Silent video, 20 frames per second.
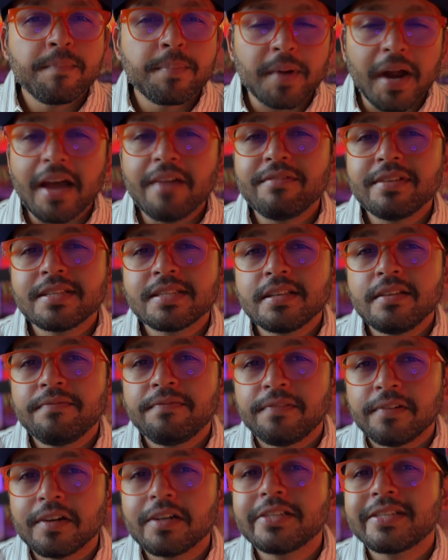
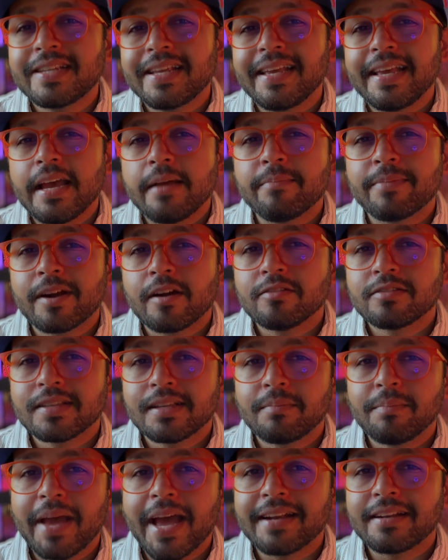privacy-first AI
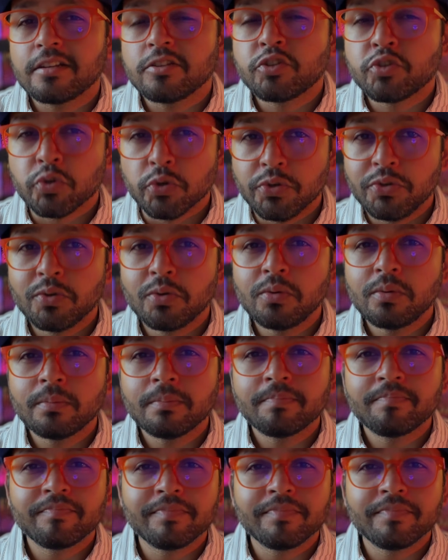browsing matters to you,